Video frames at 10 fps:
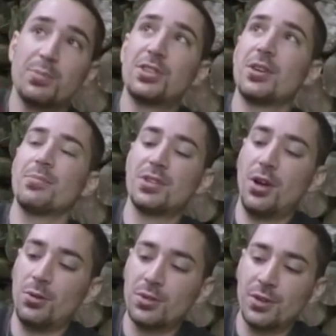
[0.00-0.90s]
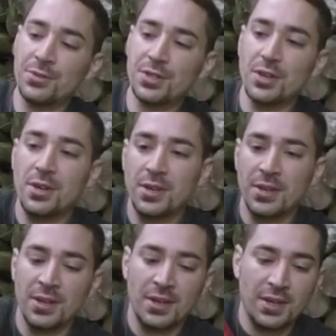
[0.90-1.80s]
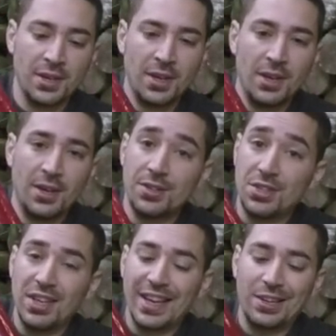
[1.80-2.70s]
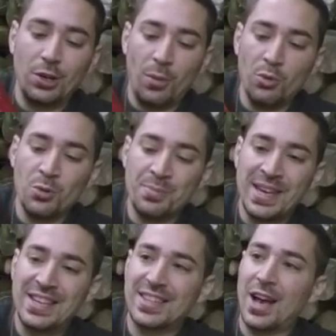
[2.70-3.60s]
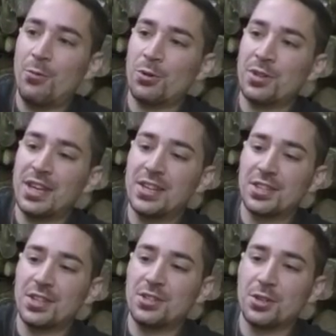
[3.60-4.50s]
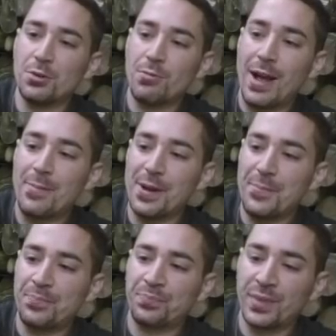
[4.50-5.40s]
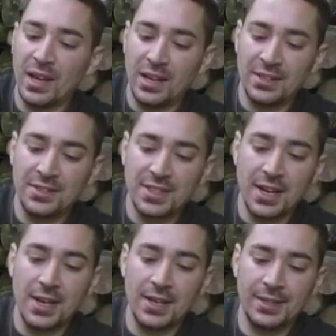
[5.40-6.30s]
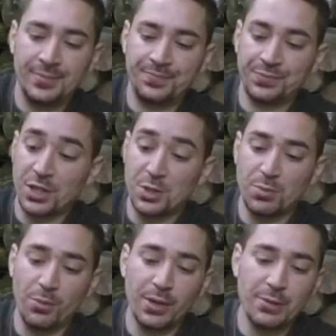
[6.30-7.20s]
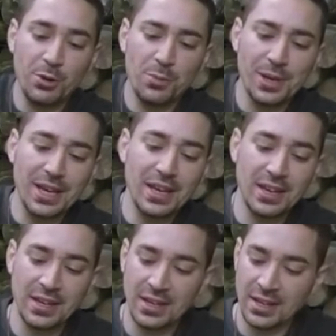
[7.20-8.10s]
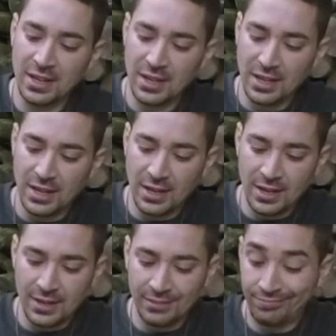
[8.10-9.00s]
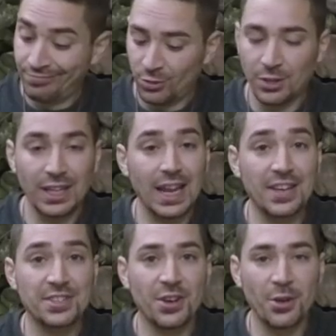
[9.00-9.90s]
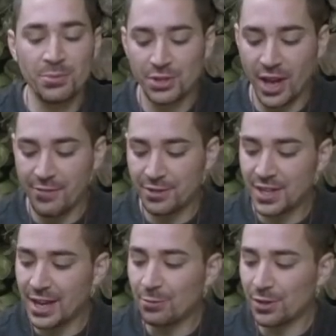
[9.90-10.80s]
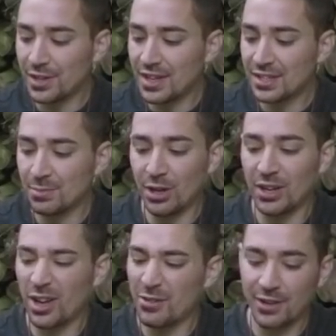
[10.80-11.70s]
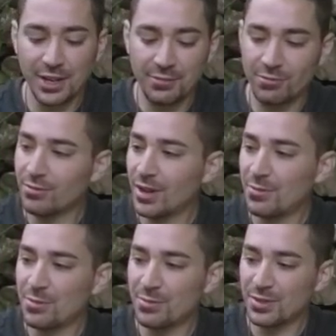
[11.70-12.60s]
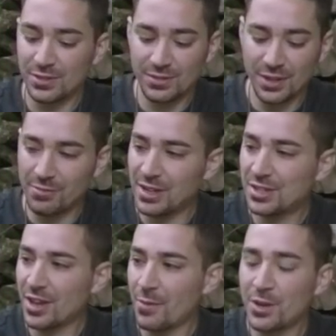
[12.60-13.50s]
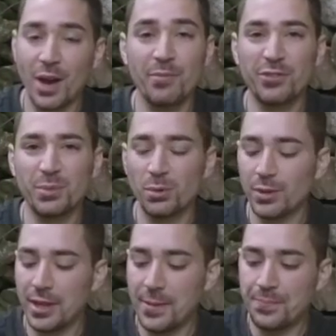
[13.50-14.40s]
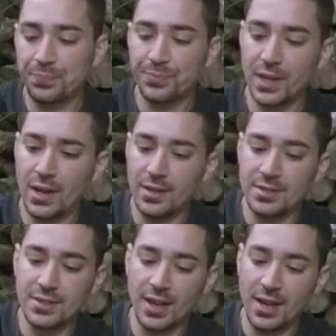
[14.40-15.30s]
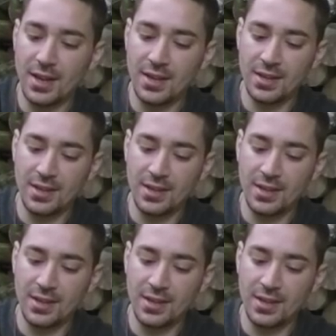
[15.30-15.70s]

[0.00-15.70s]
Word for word: me something to hold on to. See, you get a lot more meat out of one of these than you do a rabbit, and this is probably will be one of the last times I ever take one of these in my life. I don't really say I'm comfortable with it, and but